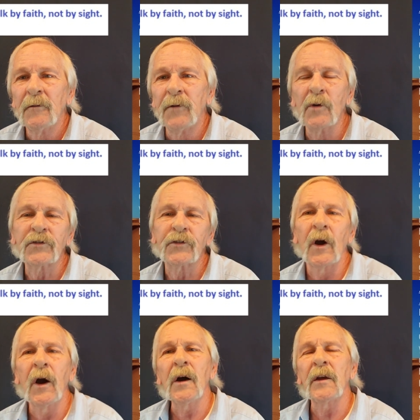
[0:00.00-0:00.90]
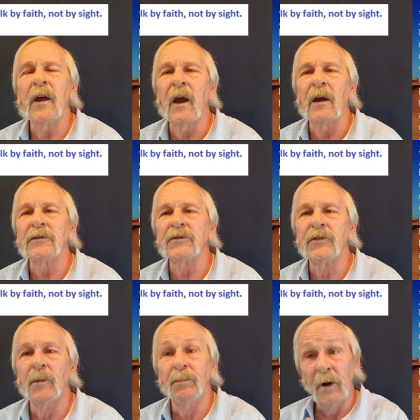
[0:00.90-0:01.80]
Folks, God has
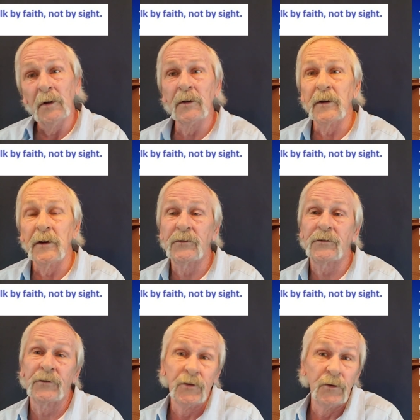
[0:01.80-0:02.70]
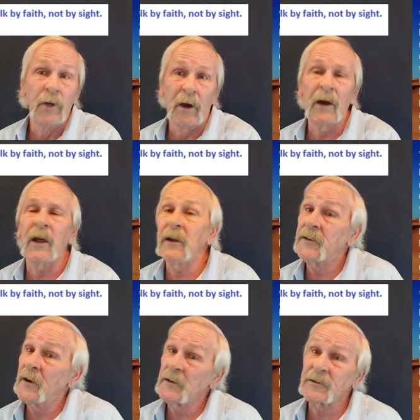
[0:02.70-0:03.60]
the ability to do that, and He
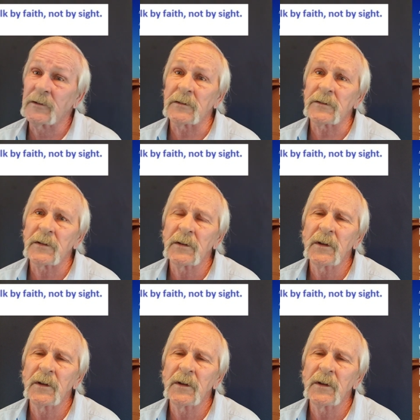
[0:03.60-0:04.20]
doesn't.